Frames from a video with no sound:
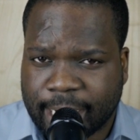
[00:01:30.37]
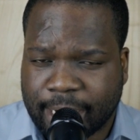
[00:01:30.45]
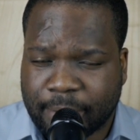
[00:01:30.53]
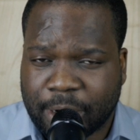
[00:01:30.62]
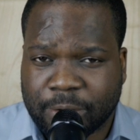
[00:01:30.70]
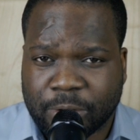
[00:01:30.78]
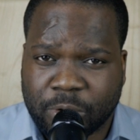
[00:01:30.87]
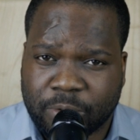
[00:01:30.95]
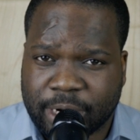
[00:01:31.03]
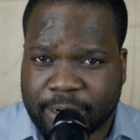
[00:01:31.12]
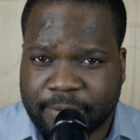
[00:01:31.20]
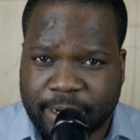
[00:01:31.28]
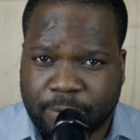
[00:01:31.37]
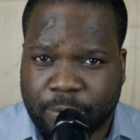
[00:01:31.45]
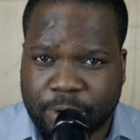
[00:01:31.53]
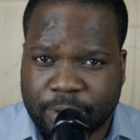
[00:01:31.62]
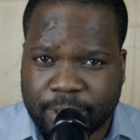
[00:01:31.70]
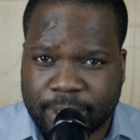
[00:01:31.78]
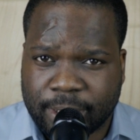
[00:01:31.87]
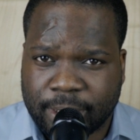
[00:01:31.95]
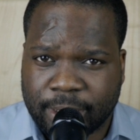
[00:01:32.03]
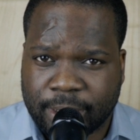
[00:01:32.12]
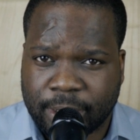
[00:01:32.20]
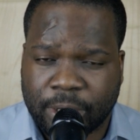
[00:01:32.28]
I'm allowed to do whatever I want,
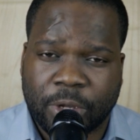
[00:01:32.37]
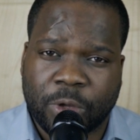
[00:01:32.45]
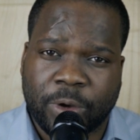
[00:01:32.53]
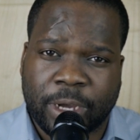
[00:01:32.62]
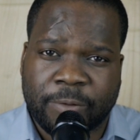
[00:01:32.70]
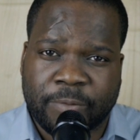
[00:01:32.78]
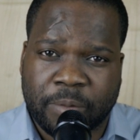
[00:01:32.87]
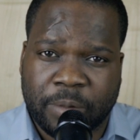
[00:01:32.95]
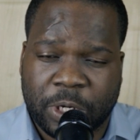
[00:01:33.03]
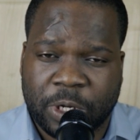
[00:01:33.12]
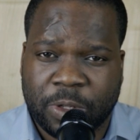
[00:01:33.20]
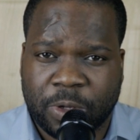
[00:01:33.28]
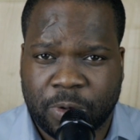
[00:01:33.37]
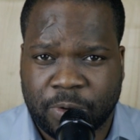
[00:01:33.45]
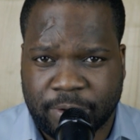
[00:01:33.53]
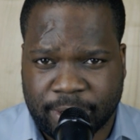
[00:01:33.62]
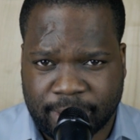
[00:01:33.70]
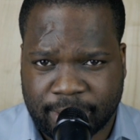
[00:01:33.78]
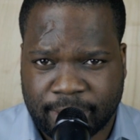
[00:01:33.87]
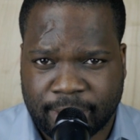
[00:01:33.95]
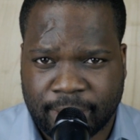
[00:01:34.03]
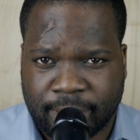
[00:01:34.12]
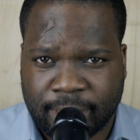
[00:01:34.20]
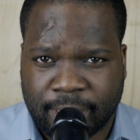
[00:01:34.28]
you have permission to use it.
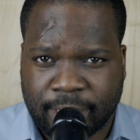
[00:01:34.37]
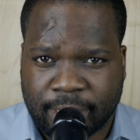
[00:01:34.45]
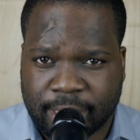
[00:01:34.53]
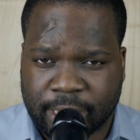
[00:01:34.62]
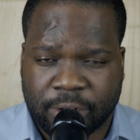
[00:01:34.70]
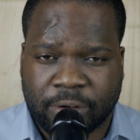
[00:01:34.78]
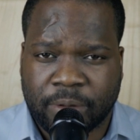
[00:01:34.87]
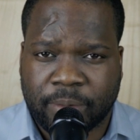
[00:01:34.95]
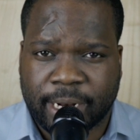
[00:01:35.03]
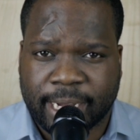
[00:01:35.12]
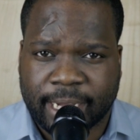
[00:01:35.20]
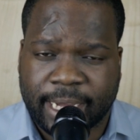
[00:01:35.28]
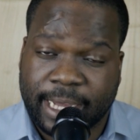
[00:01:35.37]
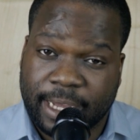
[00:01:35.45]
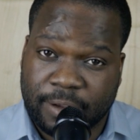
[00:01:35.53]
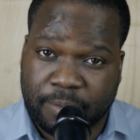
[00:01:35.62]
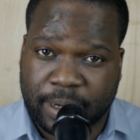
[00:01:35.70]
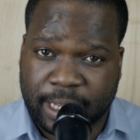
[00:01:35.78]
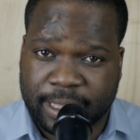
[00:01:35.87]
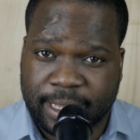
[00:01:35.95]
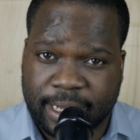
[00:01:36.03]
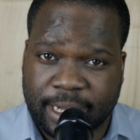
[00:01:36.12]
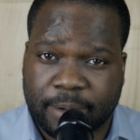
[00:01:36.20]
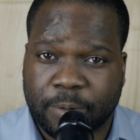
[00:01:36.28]
They're not going to be like, hey, it's my
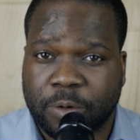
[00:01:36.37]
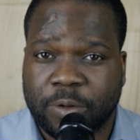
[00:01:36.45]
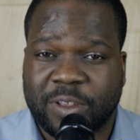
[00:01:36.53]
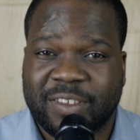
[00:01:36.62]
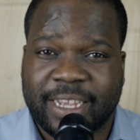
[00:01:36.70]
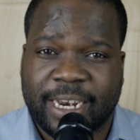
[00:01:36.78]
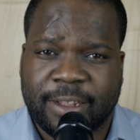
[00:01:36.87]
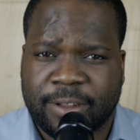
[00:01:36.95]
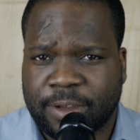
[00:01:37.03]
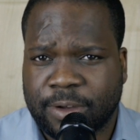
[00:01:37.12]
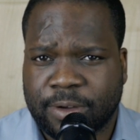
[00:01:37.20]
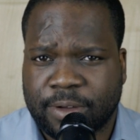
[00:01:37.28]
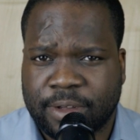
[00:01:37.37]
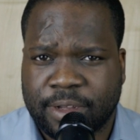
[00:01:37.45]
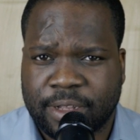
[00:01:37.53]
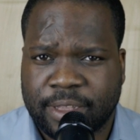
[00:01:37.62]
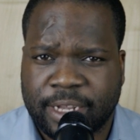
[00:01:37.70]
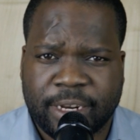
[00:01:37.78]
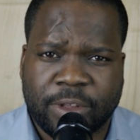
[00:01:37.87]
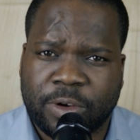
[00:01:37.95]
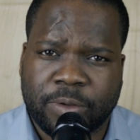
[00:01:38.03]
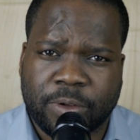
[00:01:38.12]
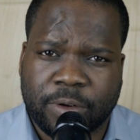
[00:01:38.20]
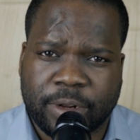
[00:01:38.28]
thing, I'm going to sell it to you. They're not
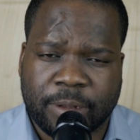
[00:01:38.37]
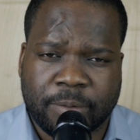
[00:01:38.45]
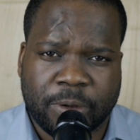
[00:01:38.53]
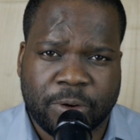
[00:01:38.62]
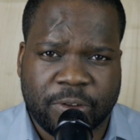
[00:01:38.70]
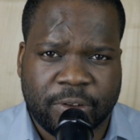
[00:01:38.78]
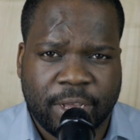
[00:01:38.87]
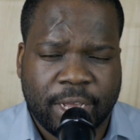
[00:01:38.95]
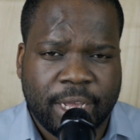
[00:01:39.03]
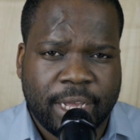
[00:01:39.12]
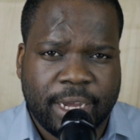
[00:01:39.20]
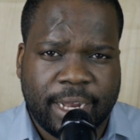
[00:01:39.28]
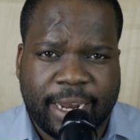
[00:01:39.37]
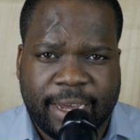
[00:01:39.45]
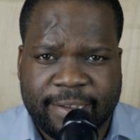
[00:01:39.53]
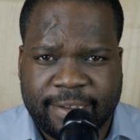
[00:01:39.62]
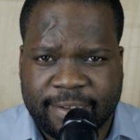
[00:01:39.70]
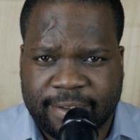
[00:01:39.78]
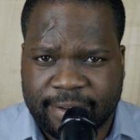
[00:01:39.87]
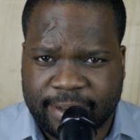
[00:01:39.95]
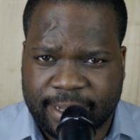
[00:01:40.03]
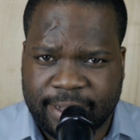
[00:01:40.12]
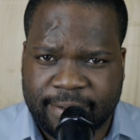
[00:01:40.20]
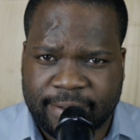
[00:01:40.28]
going to do that, because a license is
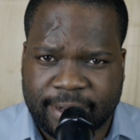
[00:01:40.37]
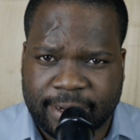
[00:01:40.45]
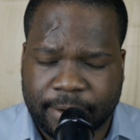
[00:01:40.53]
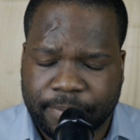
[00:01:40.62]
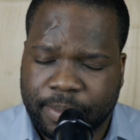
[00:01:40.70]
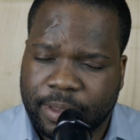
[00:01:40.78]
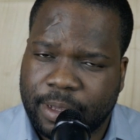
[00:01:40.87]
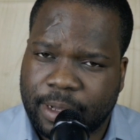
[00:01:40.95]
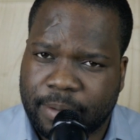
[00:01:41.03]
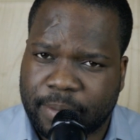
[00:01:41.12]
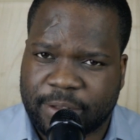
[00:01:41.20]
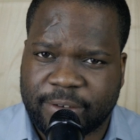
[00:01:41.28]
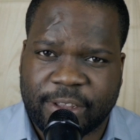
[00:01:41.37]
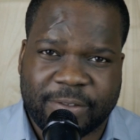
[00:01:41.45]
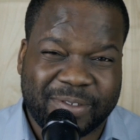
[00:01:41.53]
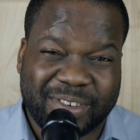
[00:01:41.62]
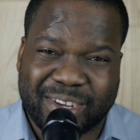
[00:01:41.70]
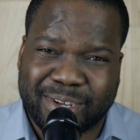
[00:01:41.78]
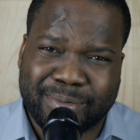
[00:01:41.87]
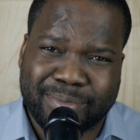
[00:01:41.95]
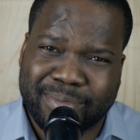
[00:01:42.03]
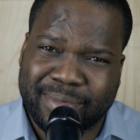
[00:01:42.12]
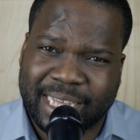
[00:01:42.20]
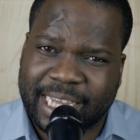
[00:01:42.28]
easier, but transfer,
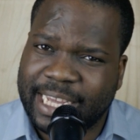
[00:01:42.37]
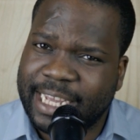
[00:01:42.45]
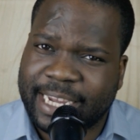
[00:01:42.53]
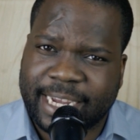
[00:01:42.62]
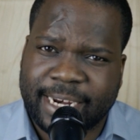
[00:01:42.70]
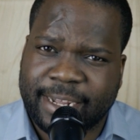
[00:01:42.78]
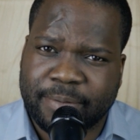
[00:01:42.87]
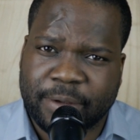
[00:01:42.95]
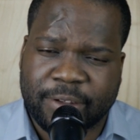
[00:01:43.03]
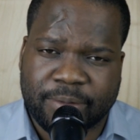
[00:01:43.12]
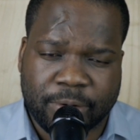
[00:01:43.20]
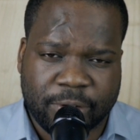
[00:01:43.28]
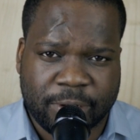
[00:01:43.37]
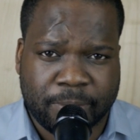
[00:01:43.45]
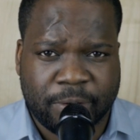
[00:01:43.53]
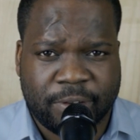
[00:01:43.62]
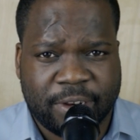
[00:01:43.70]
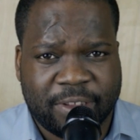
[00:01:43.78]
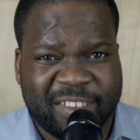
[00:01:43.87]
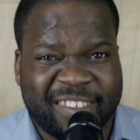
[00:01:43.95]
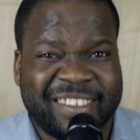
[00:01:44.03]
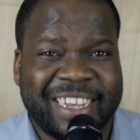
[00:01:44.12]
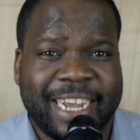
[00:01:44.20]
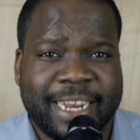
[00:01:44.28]
it cannot be easy because the person needs to
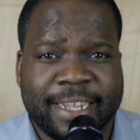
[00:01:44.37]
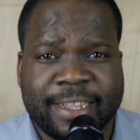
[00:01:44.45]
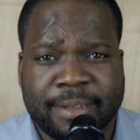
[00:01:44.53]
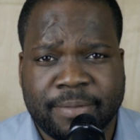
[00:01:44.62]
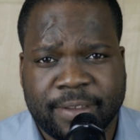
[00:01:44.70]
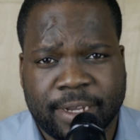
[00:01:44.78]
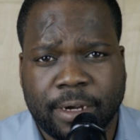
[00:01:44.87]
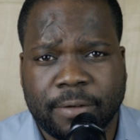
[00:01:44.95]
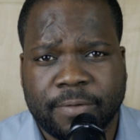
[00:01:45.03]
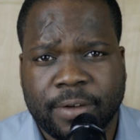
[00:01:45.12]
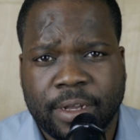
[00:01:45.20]
sign it himself.